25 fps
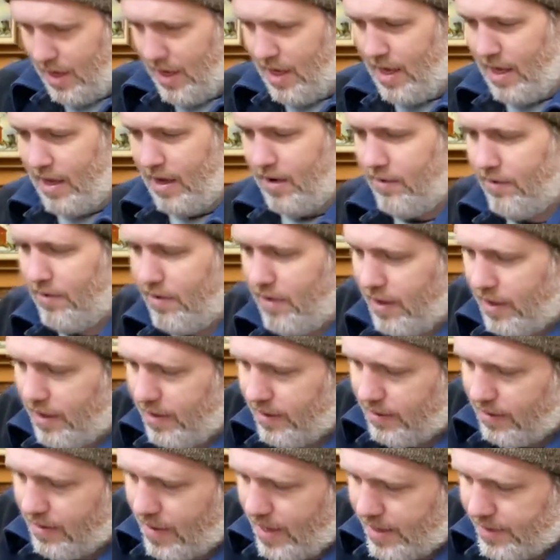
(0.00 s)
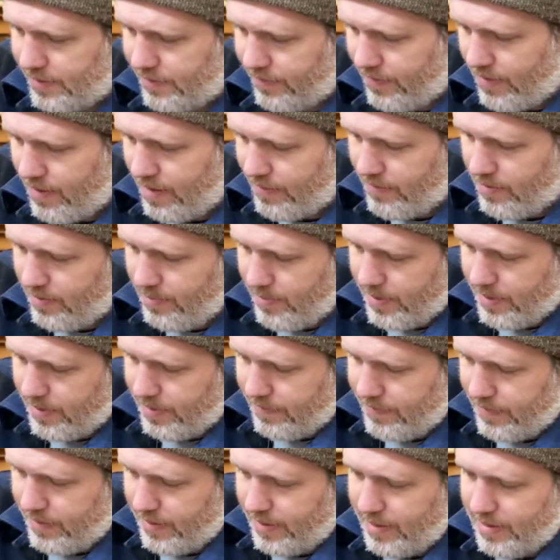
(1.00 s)
And I don't think it'll last forever, but
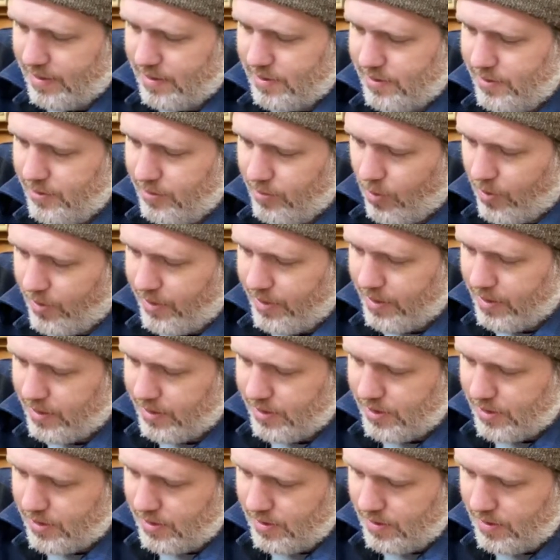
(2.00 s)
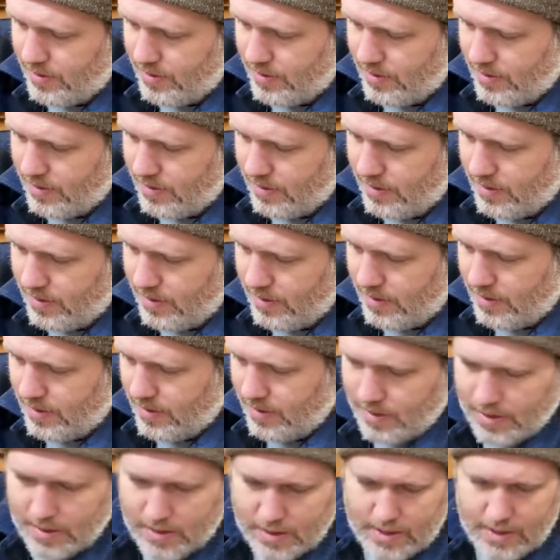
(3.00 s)
if it gets us 2 more years,
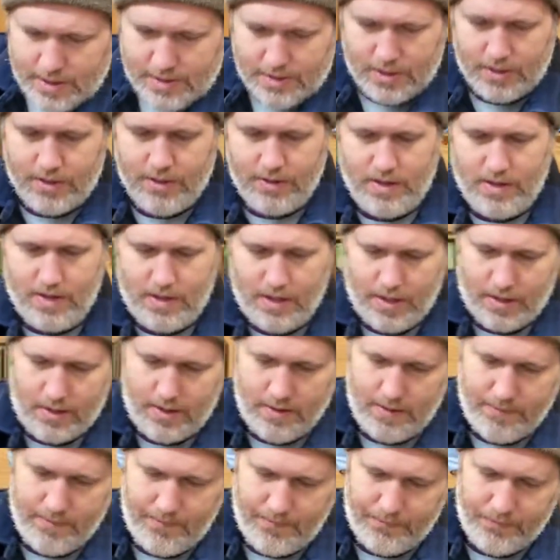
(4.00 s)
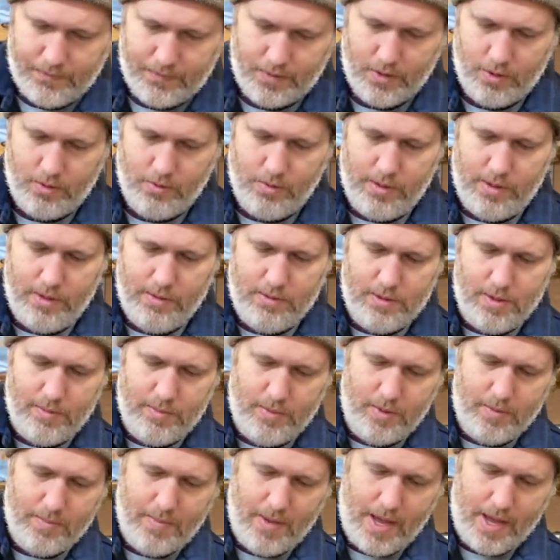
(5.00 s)
that's a good thing.
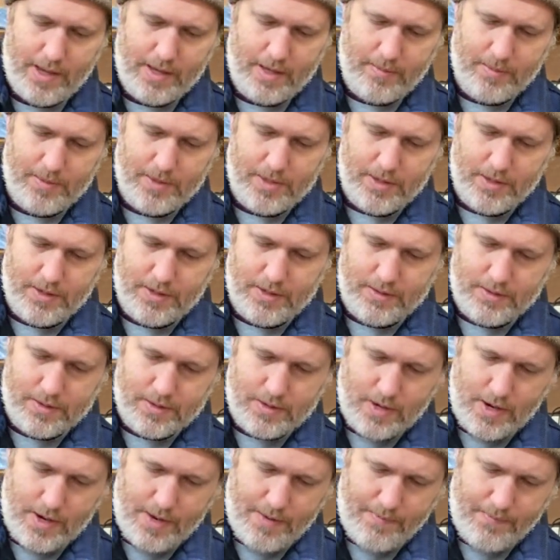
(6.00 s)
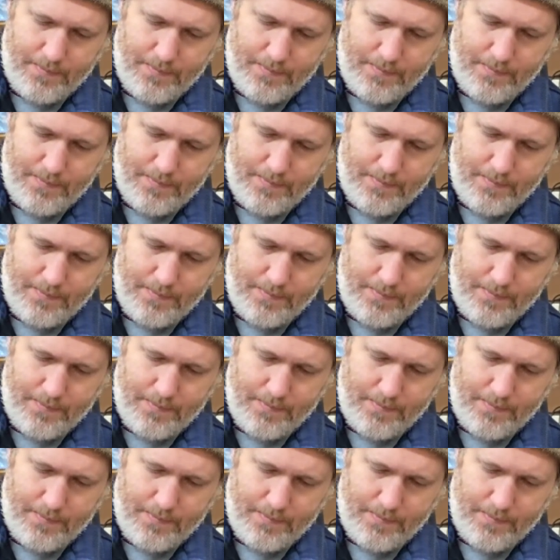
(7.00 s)
Reusable packing materials, right?